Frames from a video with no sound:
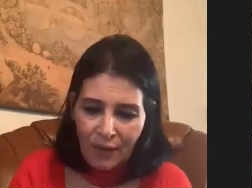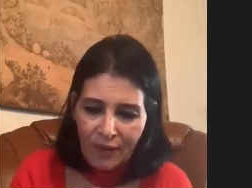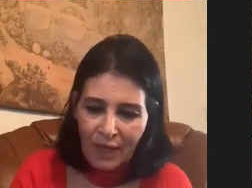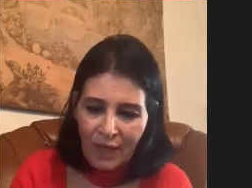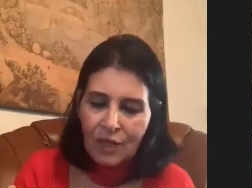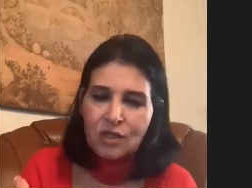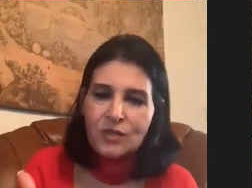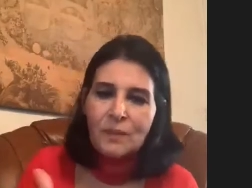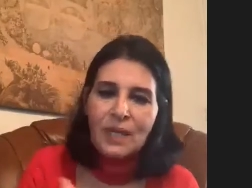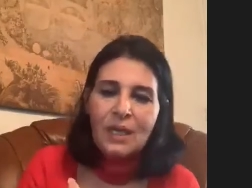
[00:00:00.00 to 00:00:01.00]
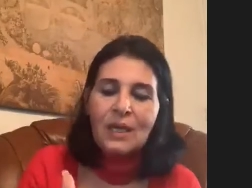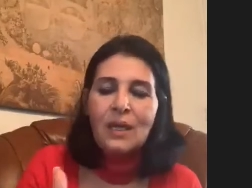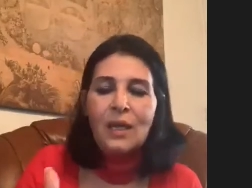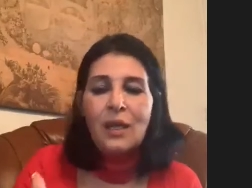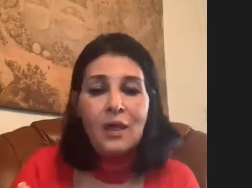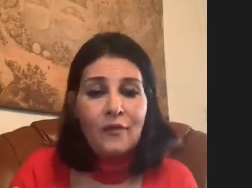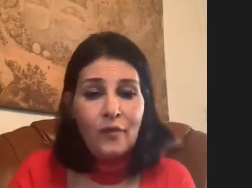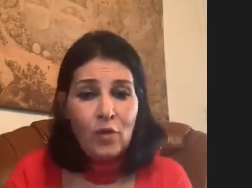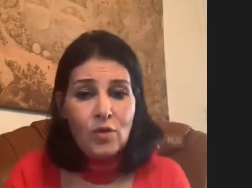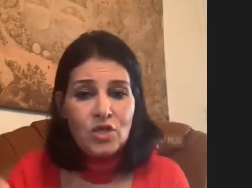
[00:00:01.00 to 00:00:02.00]
they are not making
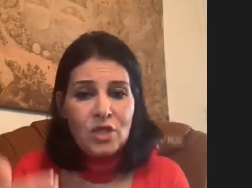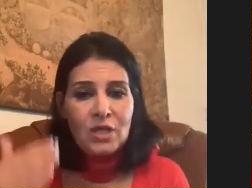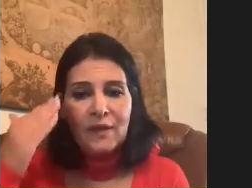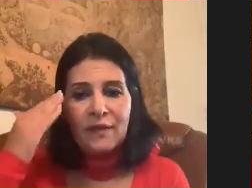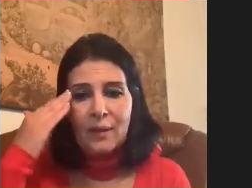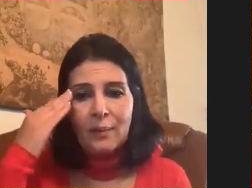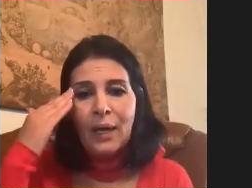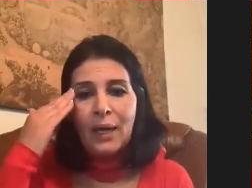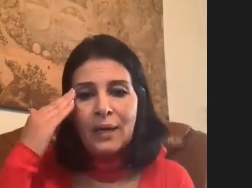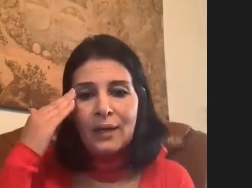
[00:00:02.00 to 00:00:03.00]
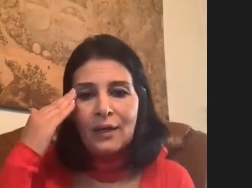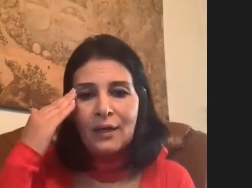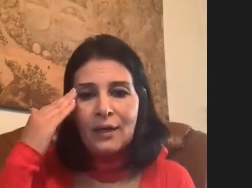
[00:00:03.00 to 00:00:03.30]
evolution in their mind.